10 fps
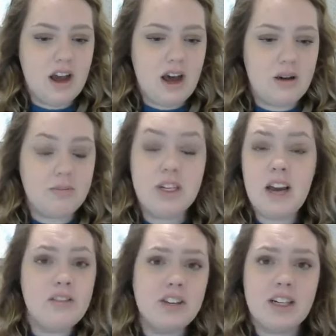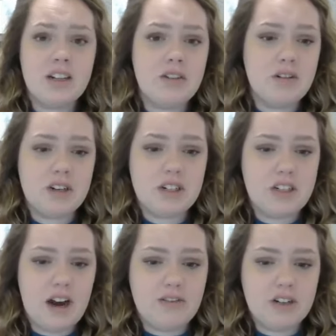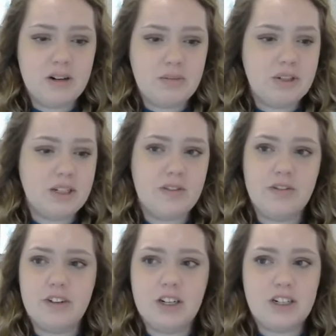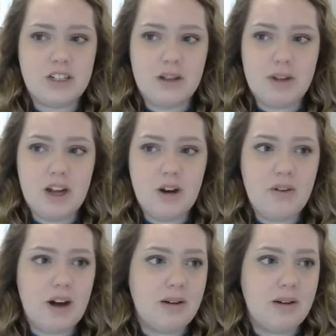But yeah, if you guys have any questions after, please feel free to just let me know.